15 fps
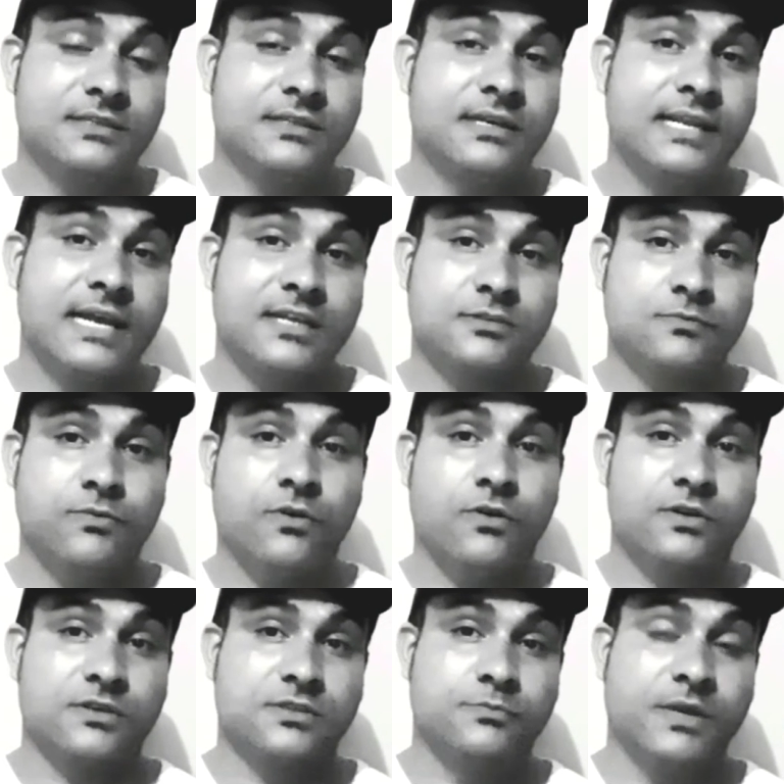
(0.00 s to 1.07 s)
in the dense
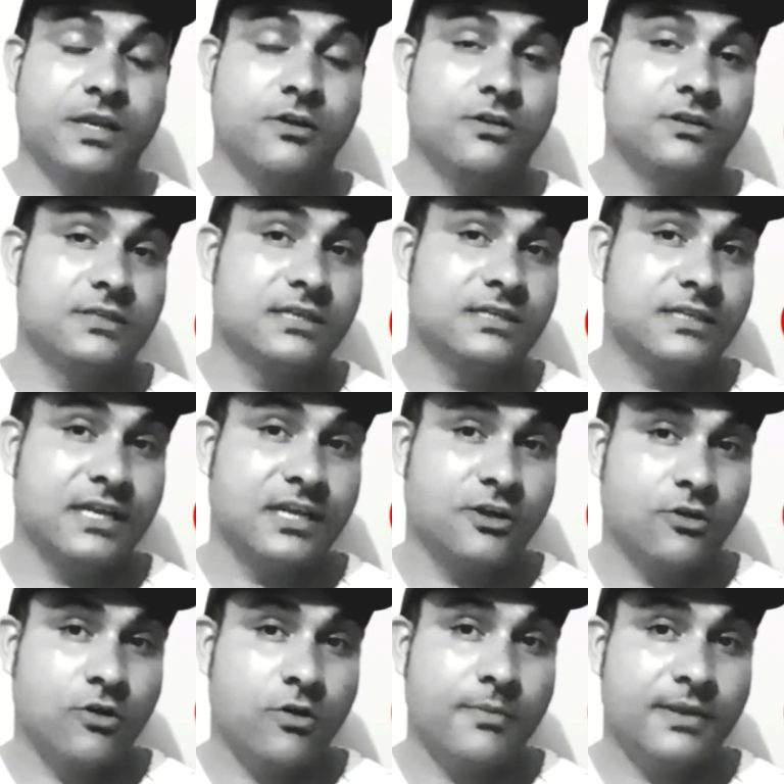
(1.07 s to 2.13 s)
forest because his
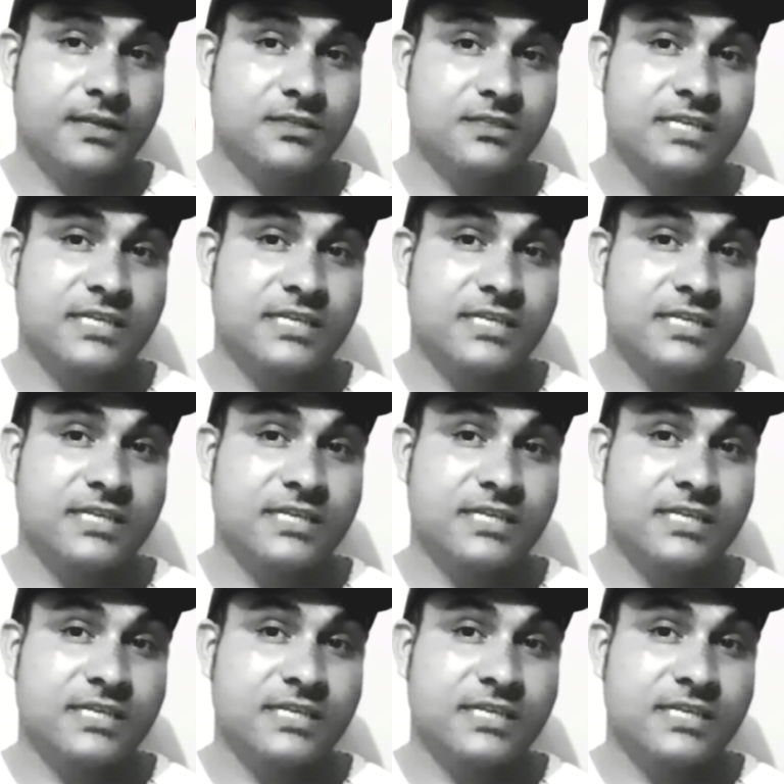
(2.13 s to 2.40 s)
economic